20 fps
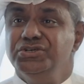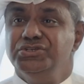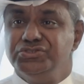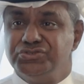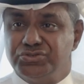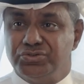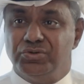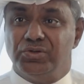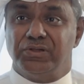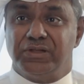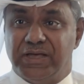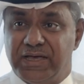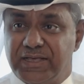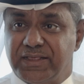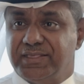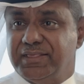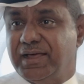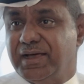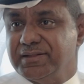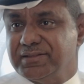So
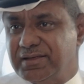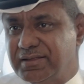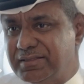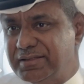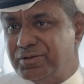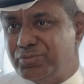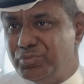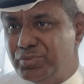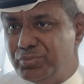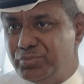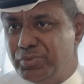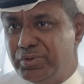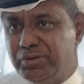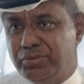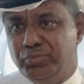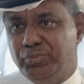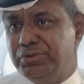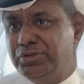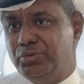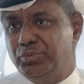like that, I think
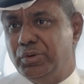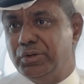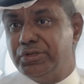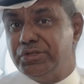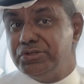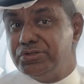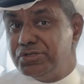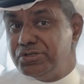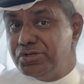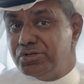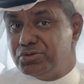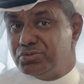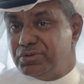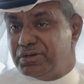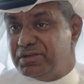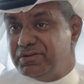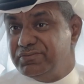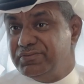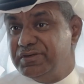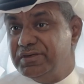we'll continue to
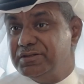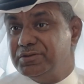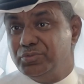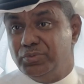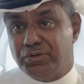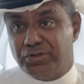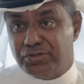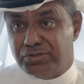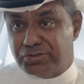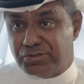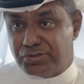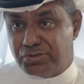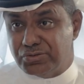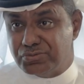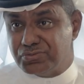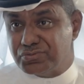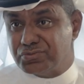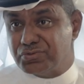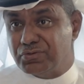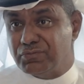innovate, we'll continue
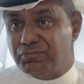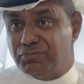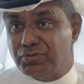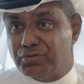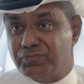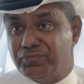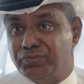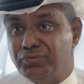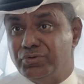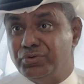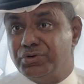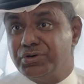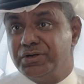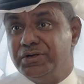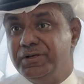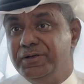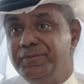to sort of look for